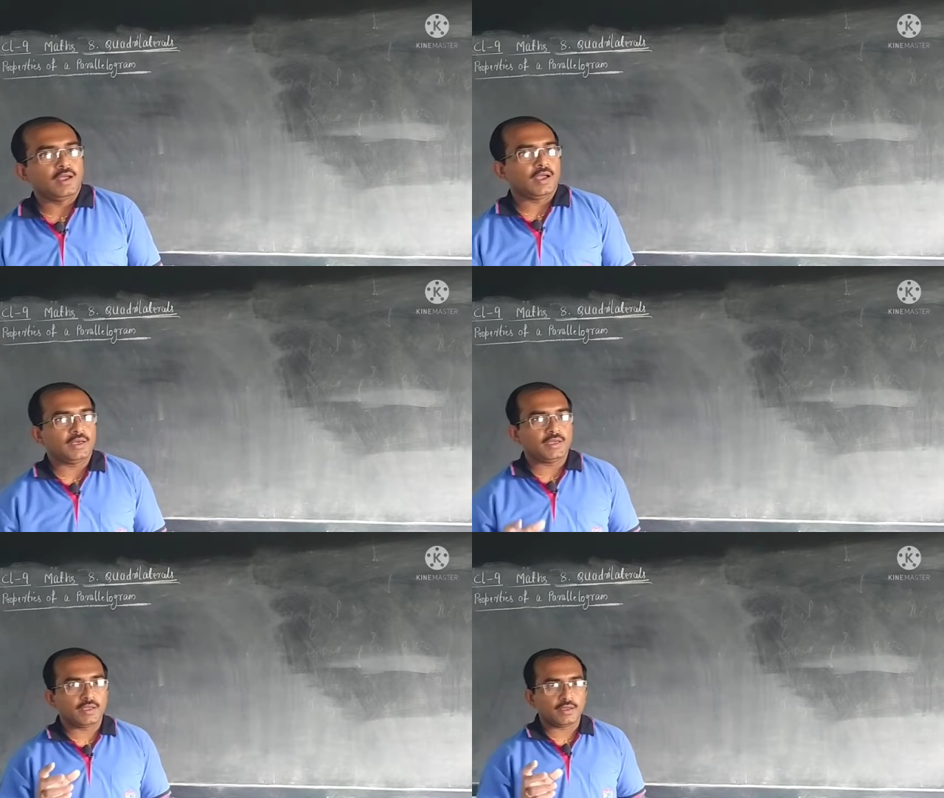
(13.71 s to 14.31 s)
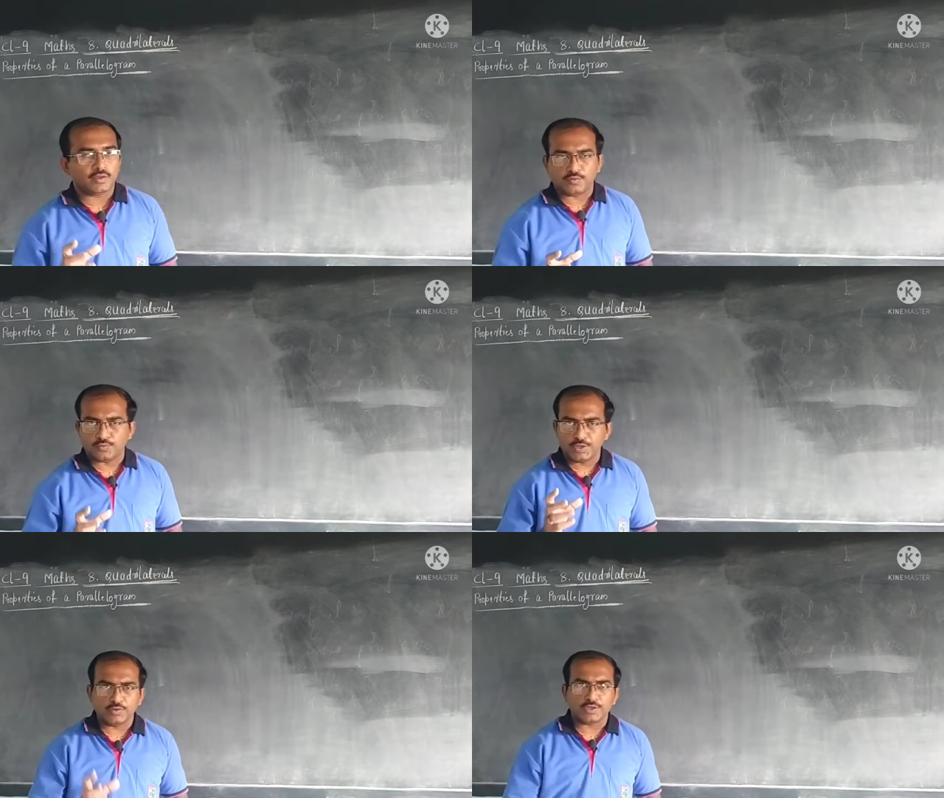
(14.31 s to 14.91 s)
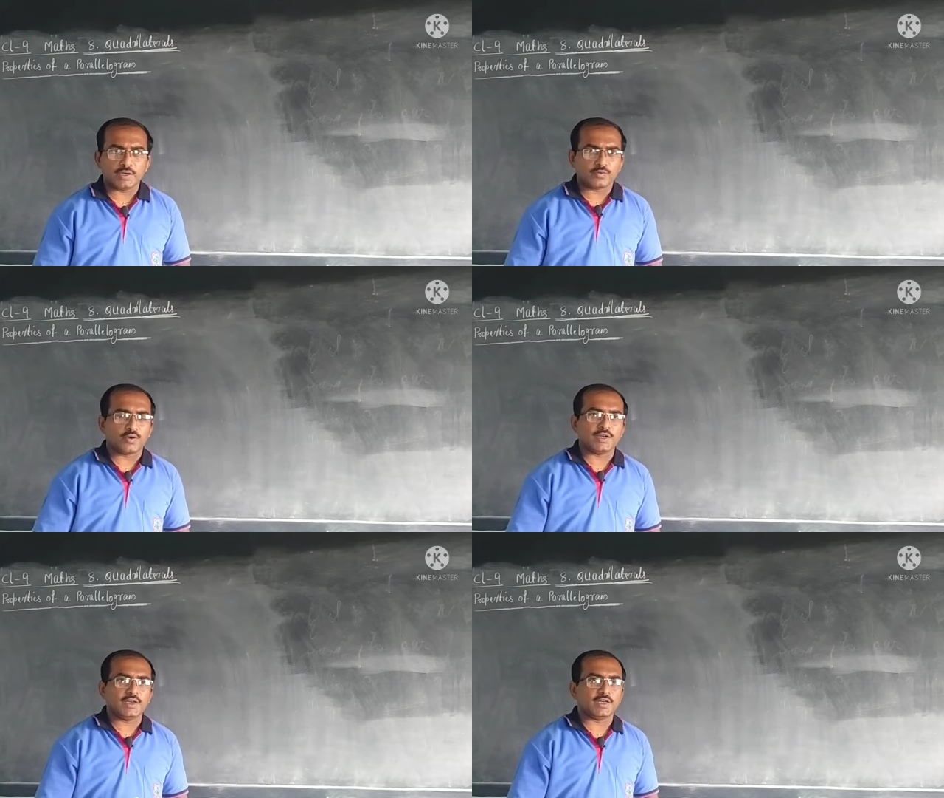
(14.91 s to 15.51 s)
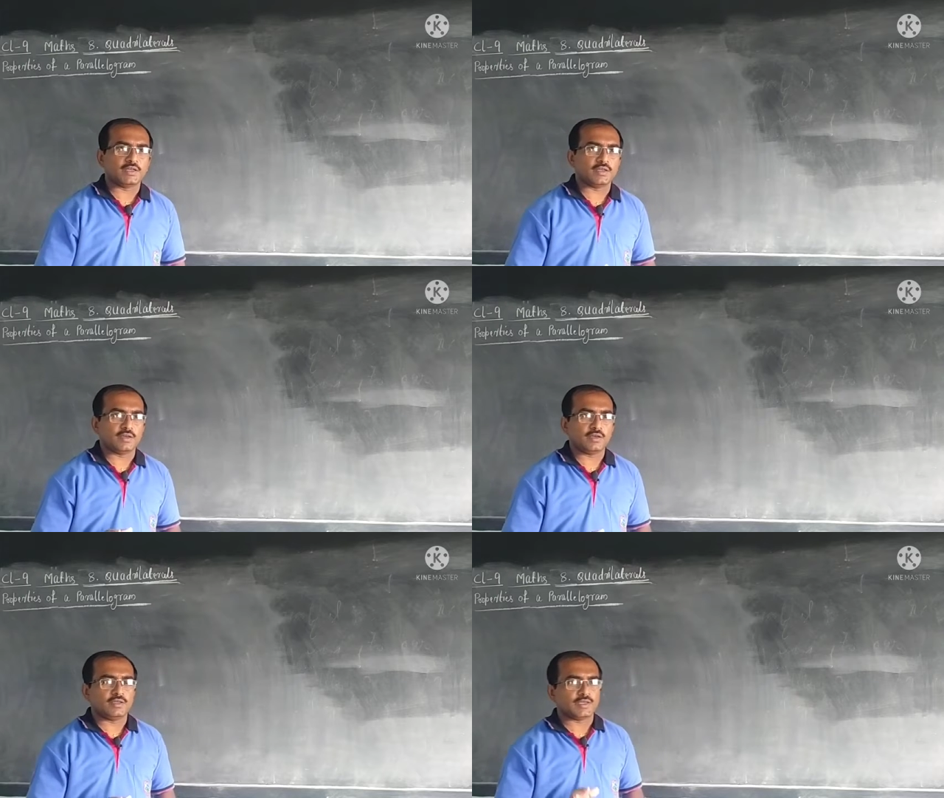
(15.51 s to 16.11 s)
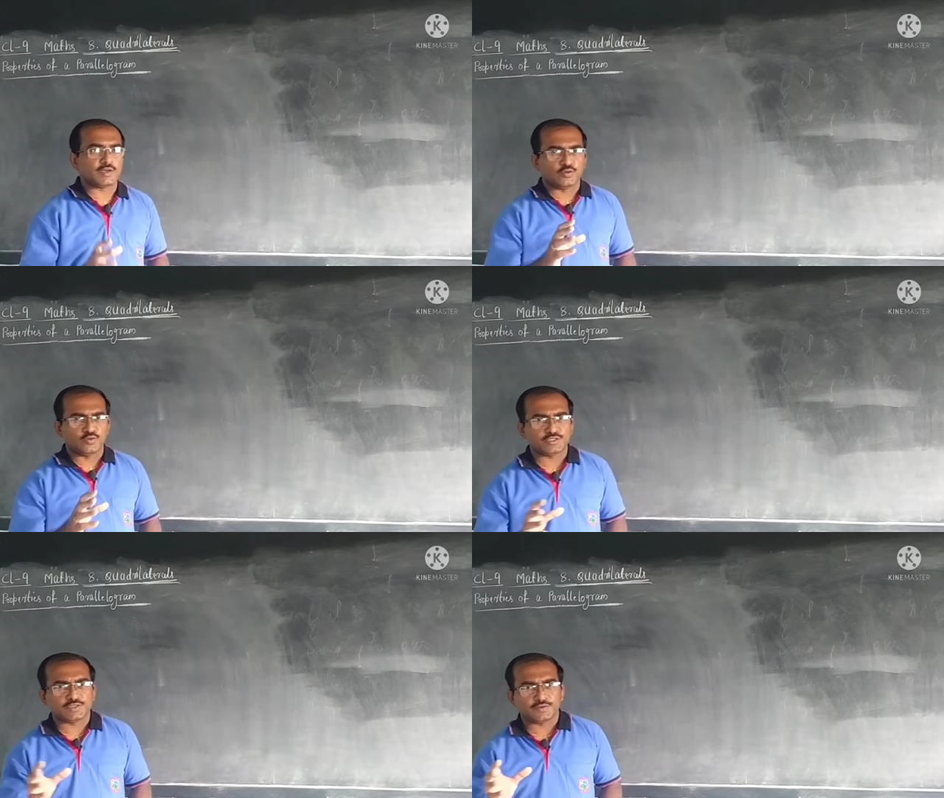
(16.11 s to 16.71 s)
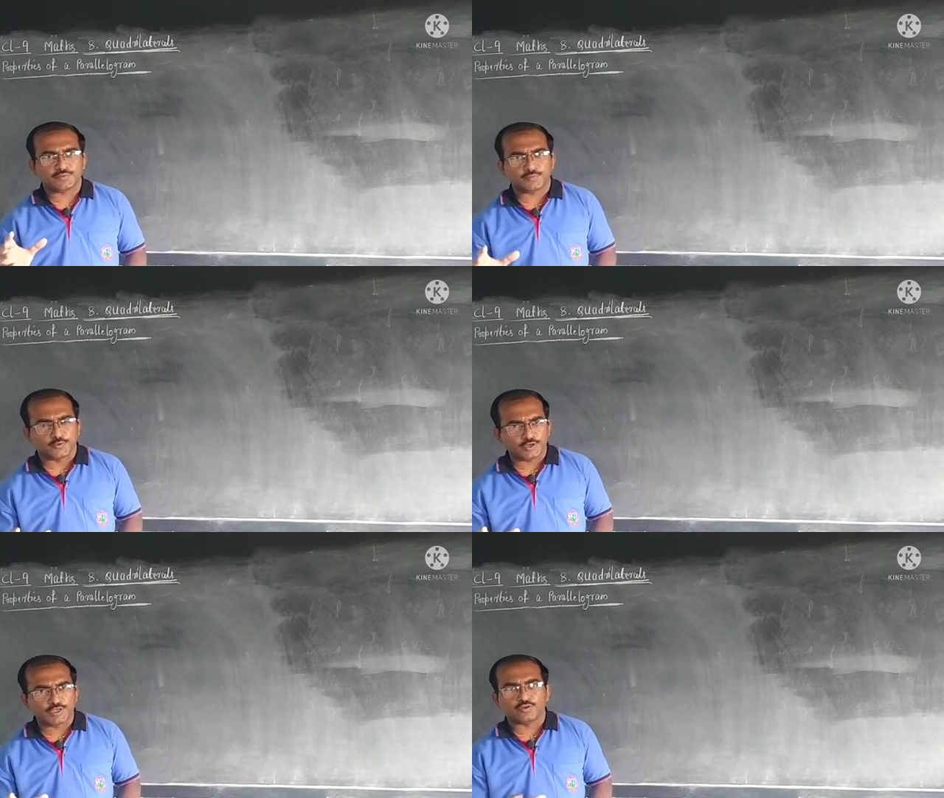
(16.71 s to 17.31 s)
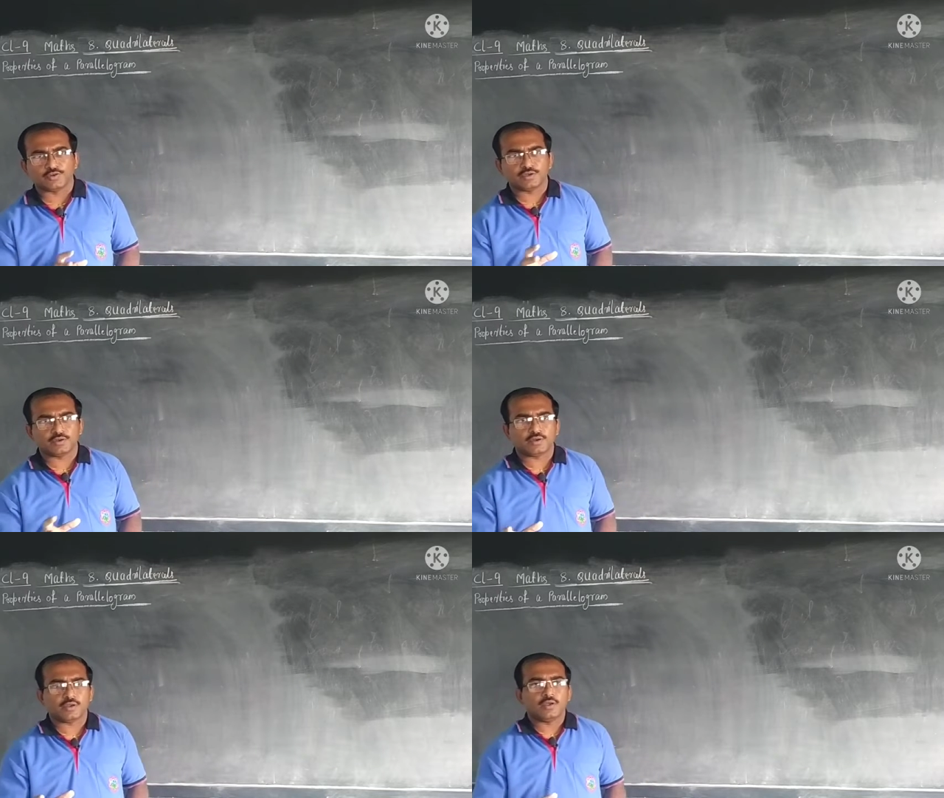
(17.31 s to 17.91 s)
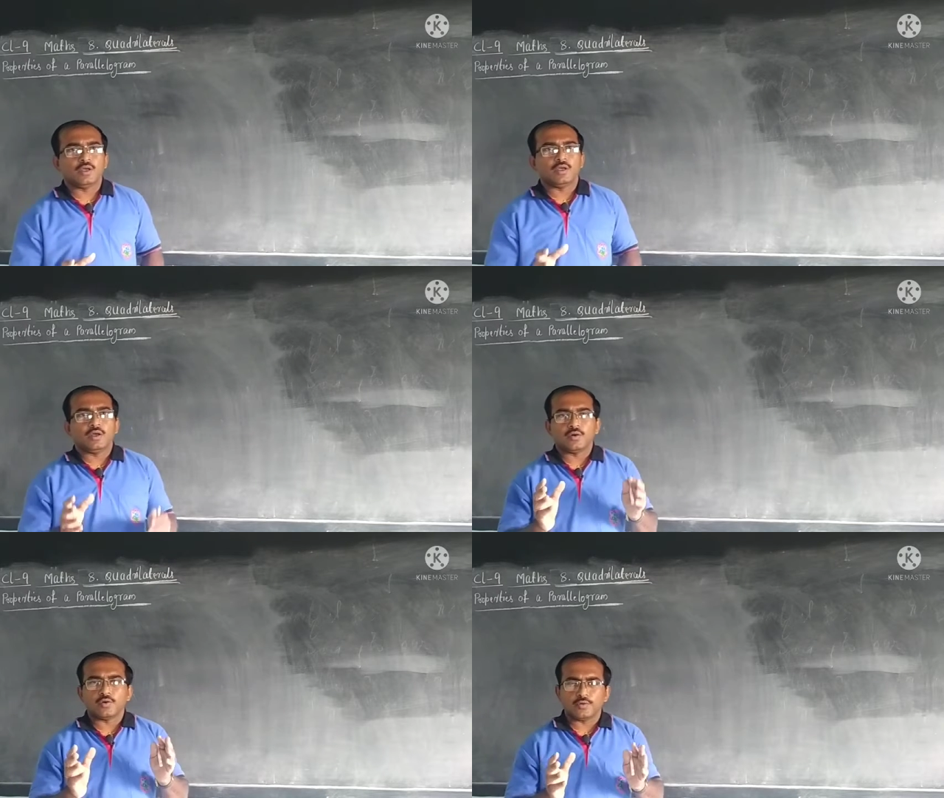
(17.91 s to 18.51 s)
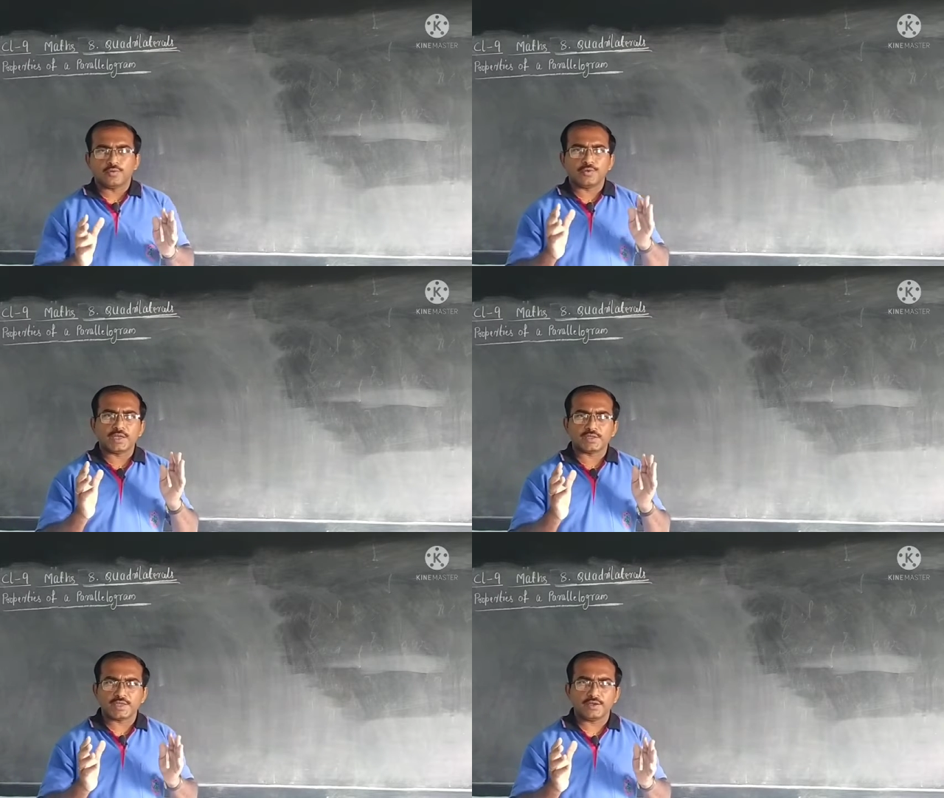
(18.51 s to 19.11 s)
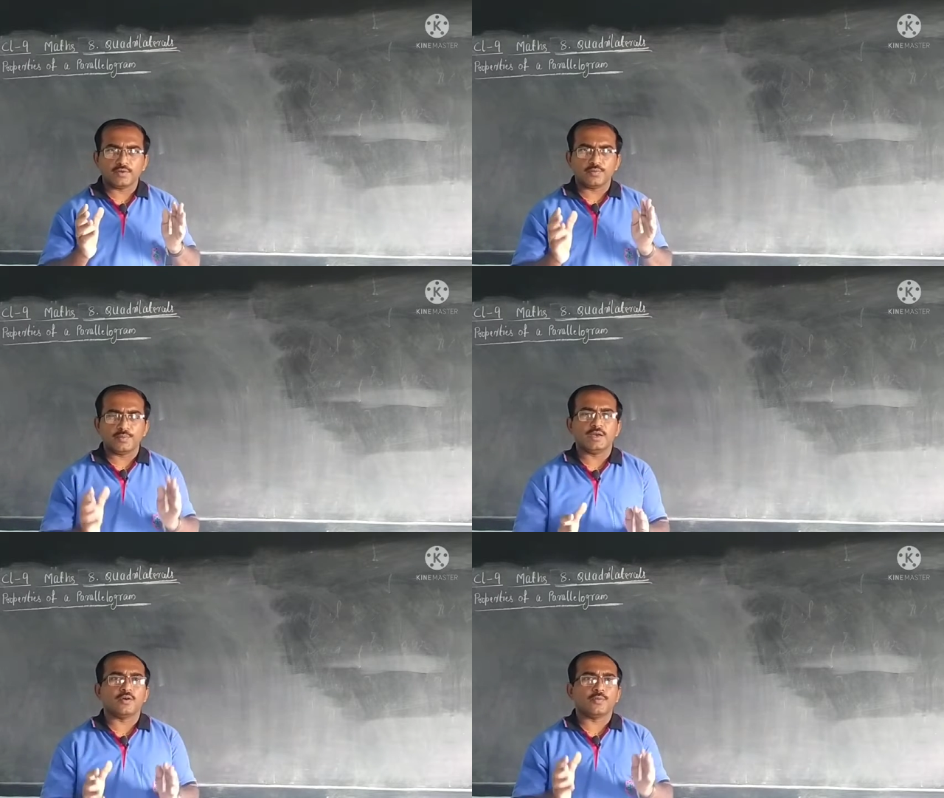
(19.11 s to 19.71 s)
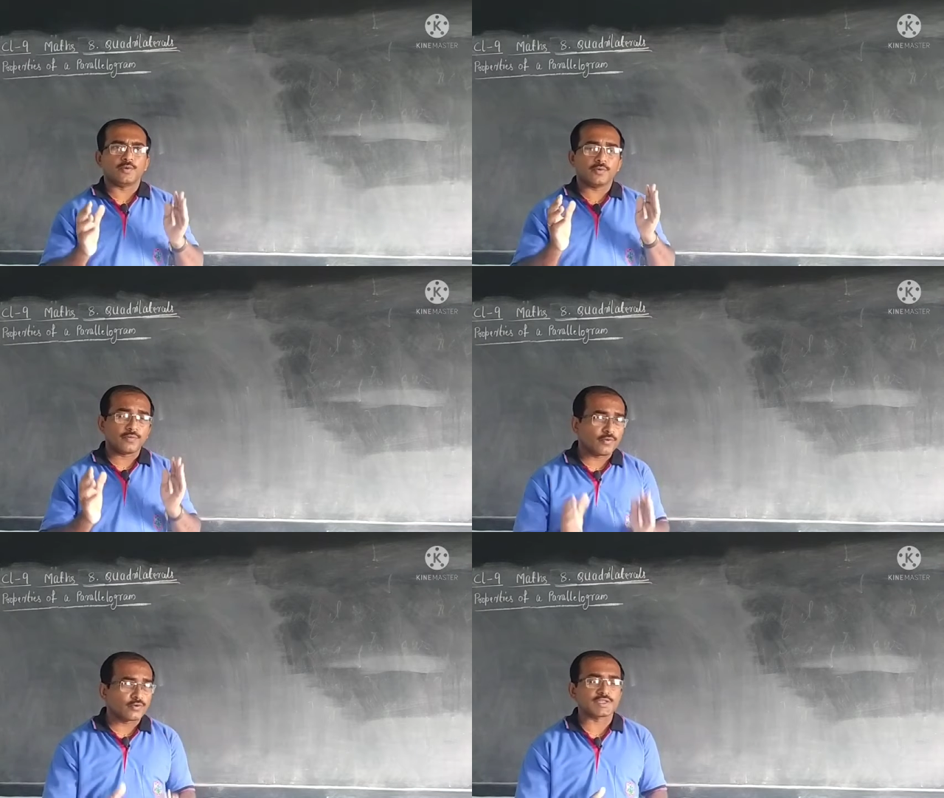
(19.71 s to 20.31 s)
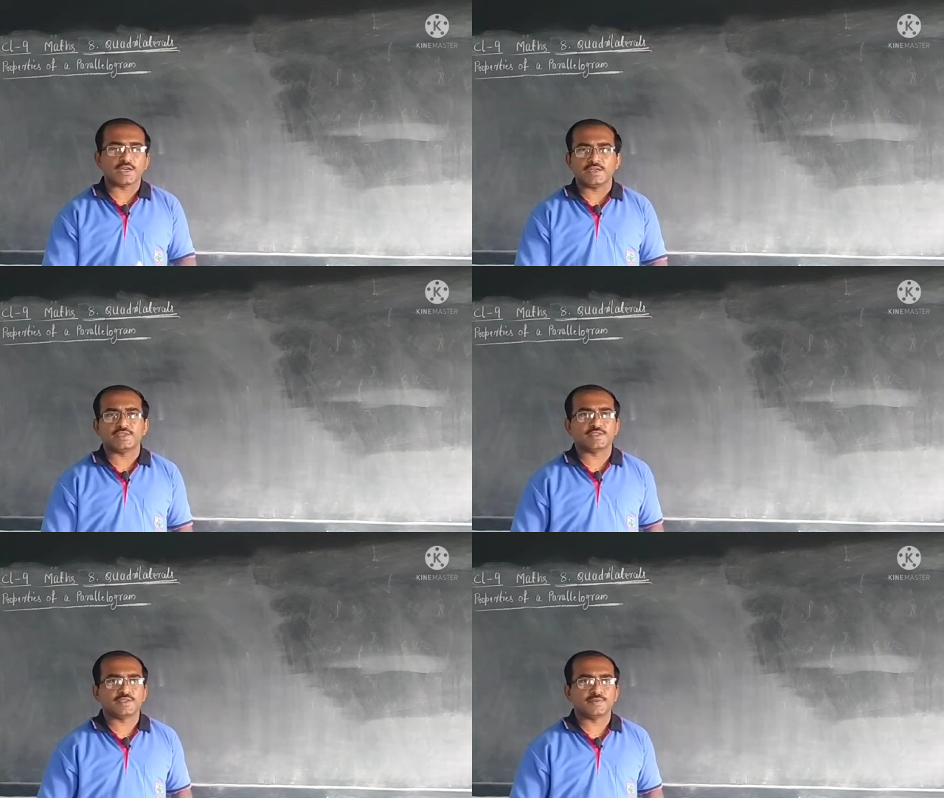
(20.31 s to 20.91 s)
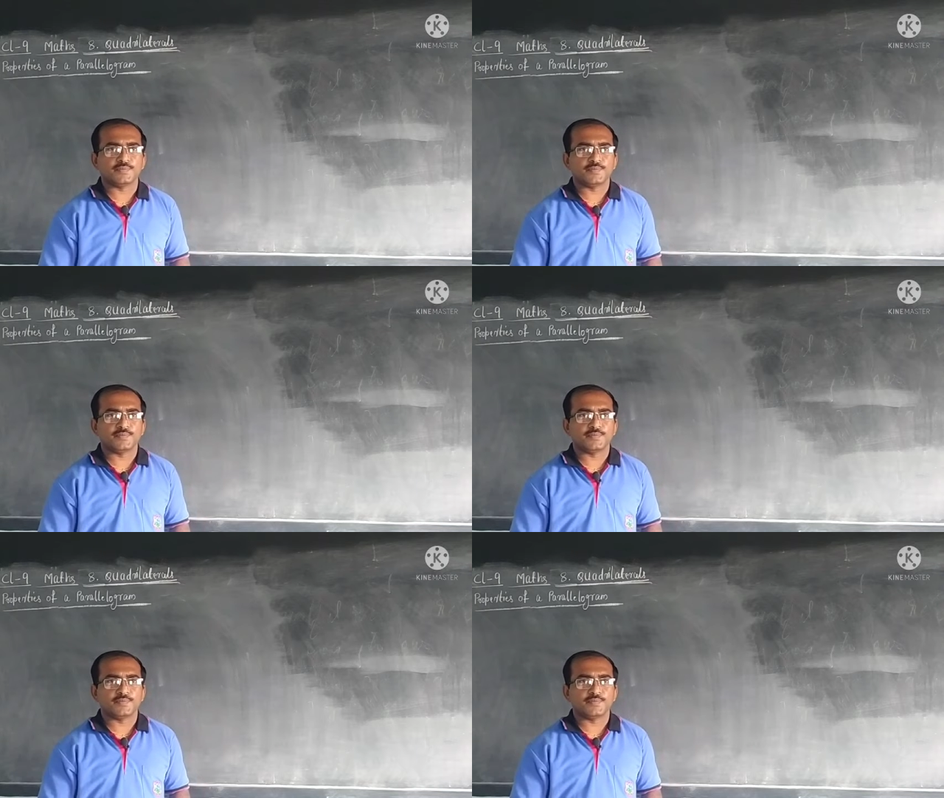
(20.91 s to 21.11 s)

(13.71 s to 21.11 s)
And we know that quadrilateral is a closed polygon, or we can say made of 4 sides.